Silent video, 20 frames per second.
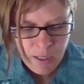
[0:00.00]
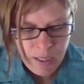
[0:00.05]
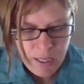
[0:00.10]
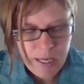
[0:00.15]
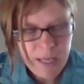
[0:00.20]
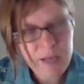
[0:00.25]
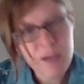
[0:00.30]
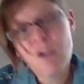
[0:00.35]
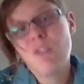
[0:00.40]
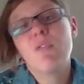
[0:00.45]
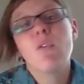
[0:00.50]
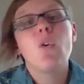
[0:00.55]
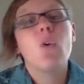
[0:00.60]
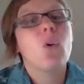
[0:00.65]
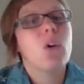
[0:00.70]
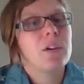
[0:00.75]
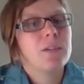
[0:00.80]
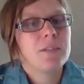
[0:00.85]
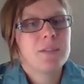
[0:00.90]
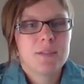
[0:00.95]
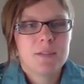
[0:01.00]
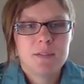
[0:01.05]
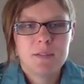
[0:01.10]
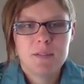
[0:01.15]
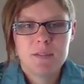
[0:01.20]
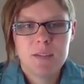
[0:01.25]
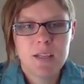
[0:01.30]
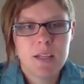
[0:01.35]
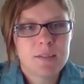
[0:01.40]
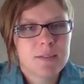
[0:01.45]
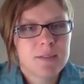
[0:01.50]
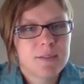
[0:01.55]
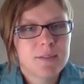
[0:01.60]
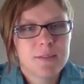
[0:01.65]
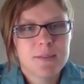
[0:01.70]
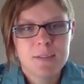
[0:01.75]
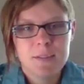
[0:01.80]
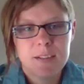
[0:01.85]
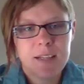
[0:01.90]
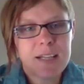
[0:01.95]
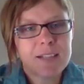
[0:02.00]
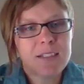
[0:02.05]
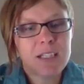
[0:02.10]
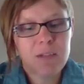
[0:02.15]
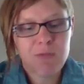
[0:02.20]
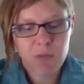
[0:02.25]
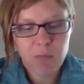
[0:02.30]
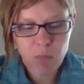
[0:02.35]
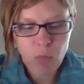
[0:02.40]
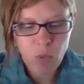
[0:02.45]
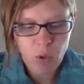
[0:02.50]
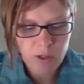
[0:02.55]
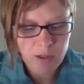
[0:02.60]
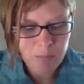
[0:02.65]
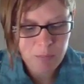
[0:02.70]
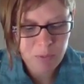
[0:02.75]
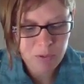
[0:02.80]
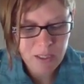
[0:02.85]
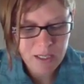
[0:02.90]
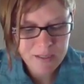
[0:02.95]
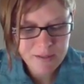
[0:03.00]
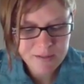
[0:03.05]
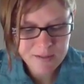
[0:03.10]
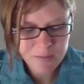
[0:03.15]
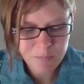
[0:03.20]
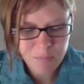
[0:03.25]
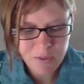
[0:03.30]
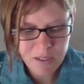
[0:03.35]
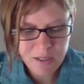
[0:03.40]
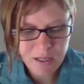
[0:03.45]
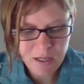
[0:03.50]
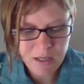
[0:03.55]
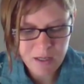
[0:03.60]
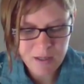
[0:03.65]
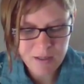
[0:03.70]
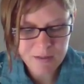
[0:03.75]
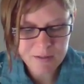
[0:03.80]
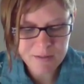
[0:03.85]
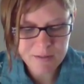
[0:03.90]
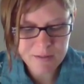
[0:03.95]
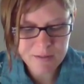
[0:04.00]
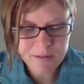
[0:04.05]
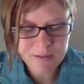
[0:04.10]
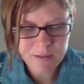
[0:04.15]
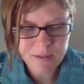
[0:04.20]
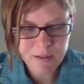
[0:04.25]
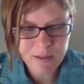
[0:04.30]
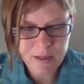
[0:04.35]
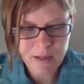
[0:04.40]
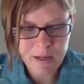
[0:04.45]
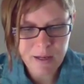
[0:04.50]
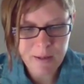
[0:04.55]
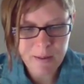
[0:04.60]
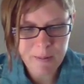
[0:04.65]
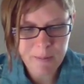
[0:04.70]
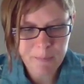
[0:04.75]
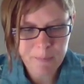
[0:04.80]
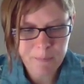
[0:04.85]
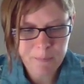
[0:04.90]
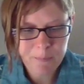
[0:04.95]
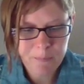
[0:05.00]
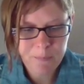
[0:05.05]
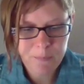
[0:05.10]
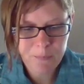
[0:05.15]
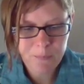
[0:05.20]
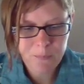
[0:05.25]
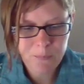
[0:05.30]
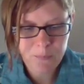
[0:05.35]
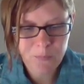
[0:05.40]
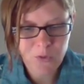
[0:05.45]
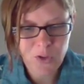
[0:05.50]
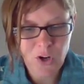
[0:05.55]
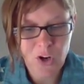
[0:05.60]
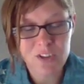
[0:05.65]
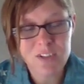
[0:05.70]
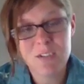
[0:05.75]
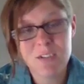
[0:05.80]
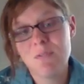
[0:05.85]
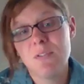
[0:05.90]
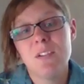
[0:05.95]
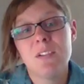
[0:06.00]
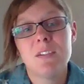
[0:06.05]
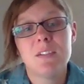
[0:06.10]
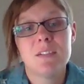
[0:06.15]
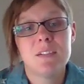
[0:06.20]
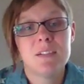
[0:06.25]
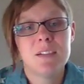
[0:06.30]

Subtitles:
And of course, this gets even more complex because there are different